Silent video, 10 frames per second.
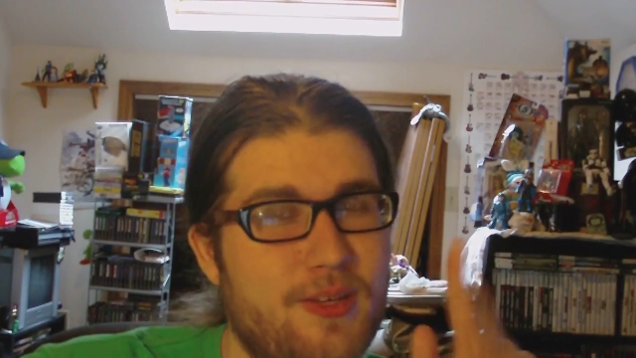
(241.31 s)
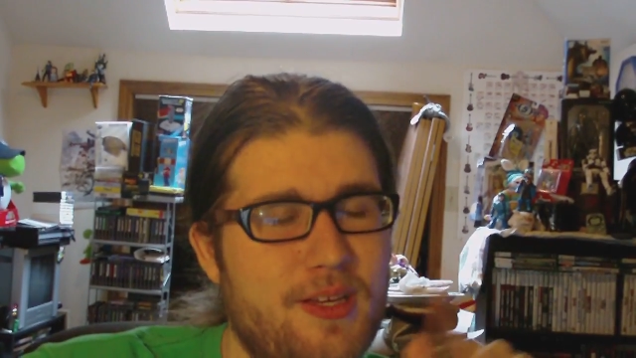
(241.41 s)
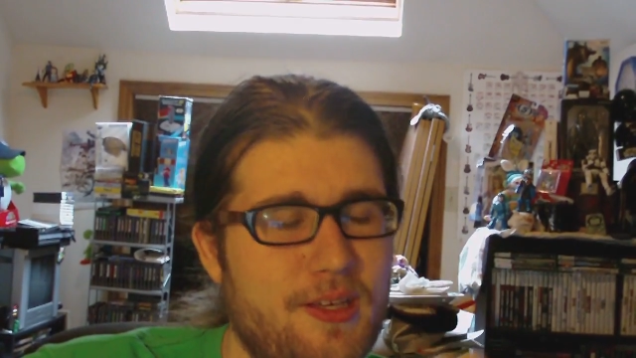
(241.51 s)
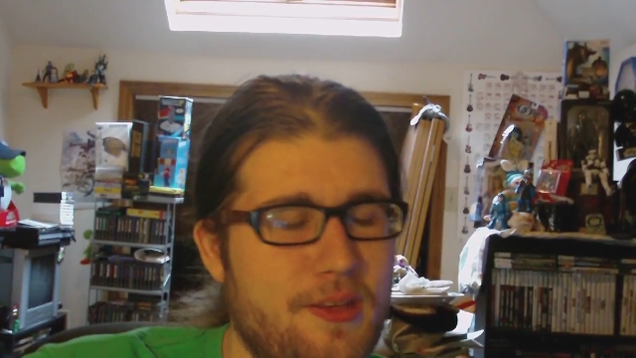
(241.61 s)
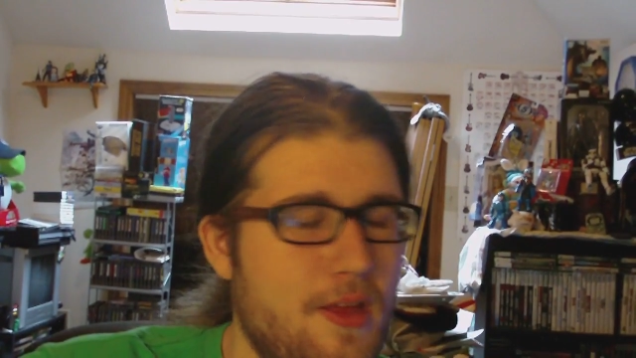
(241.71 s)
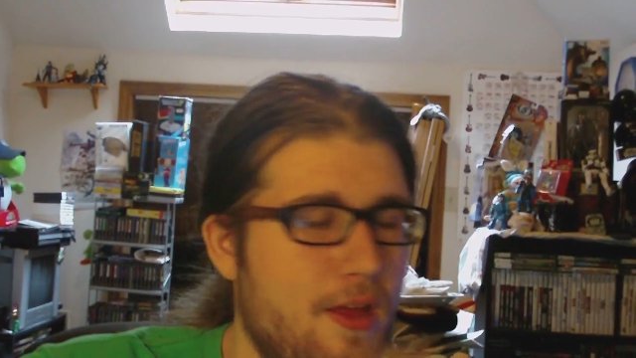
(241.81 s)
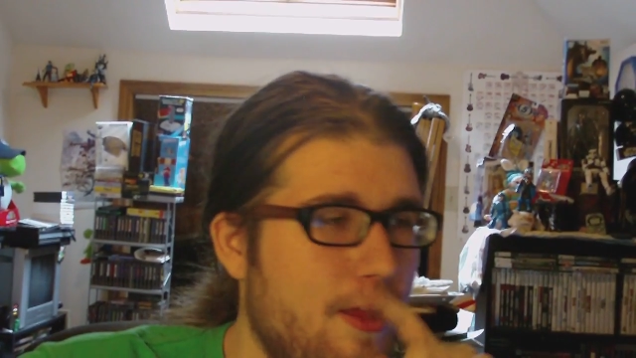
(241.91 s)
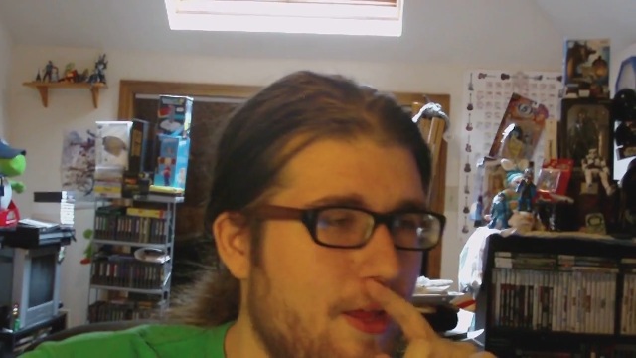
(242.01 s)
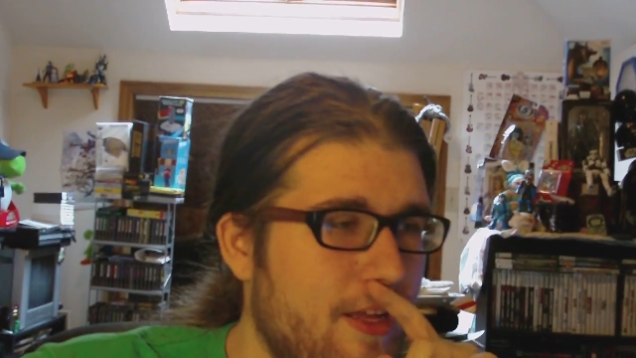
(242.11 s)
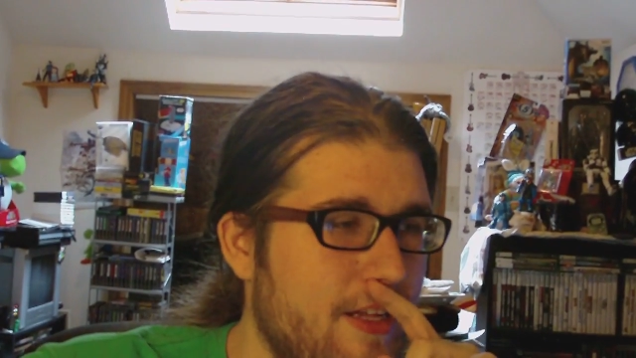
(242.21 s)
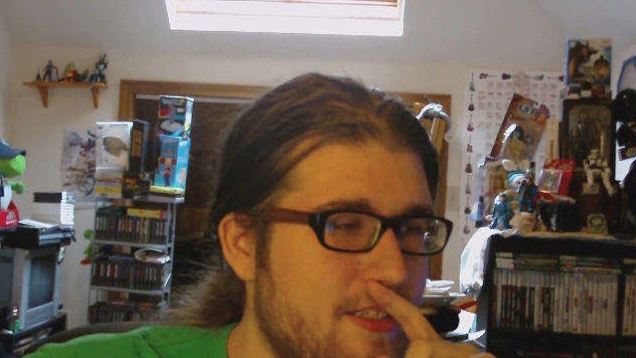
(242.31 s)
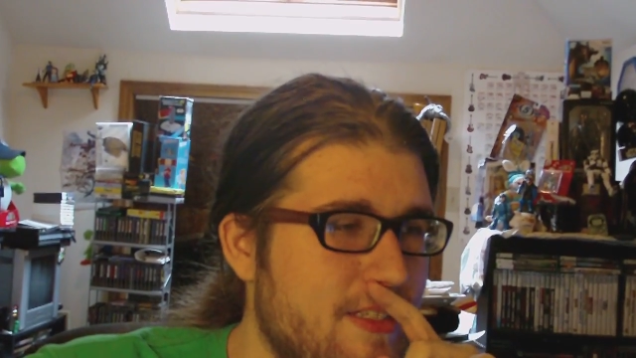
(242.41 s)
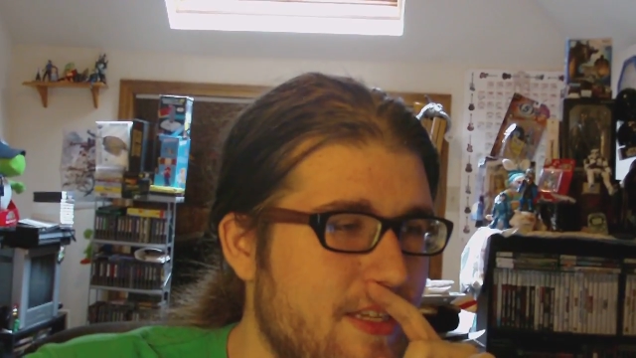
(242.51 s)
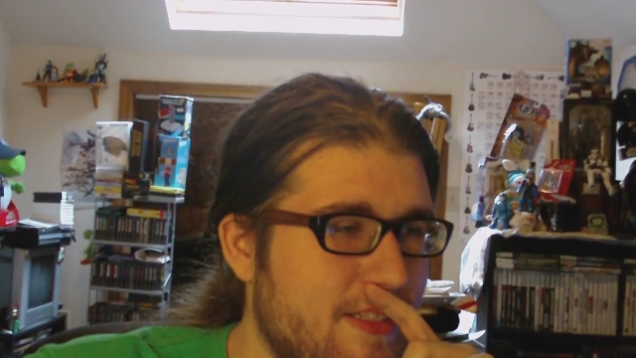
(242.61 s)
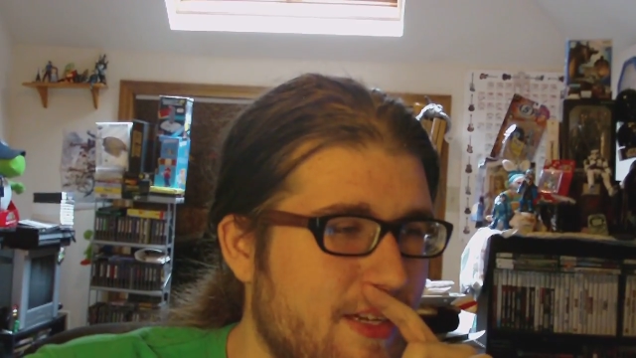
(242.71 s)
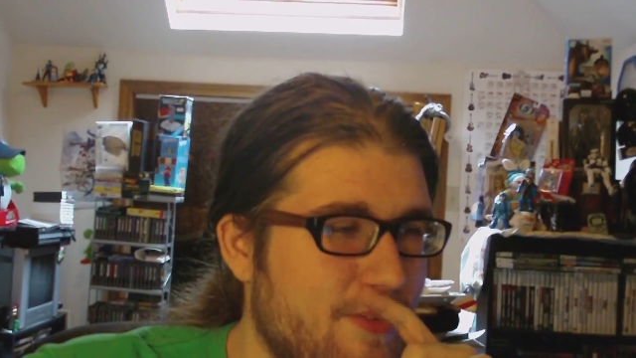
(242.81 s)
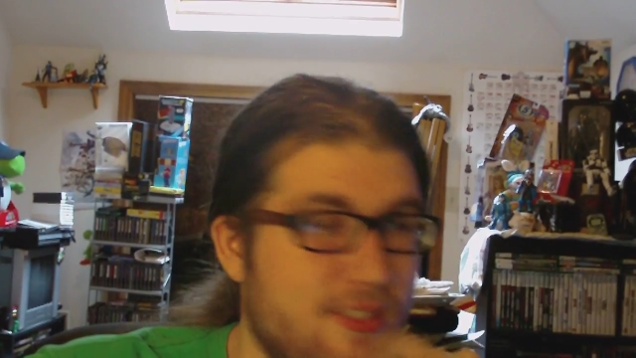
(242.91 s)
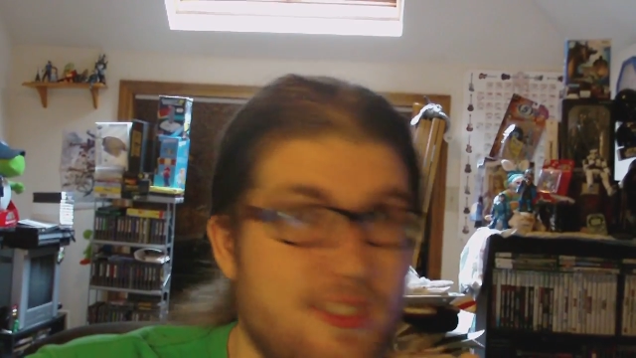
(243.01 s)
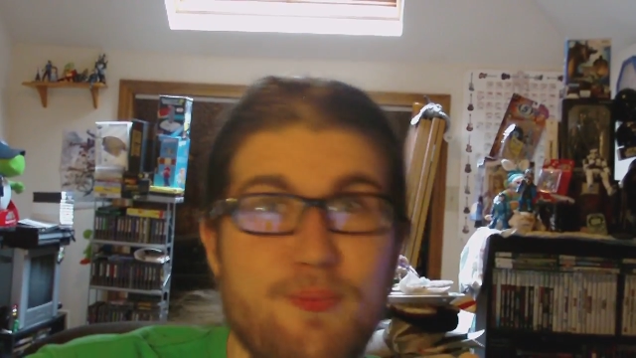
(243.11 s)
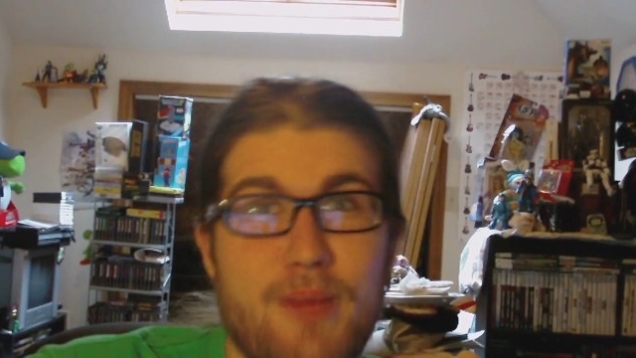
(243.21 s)
kidding. It's like, I
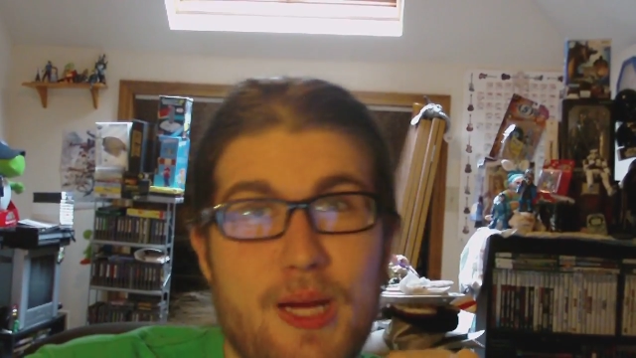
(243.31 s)
was going to say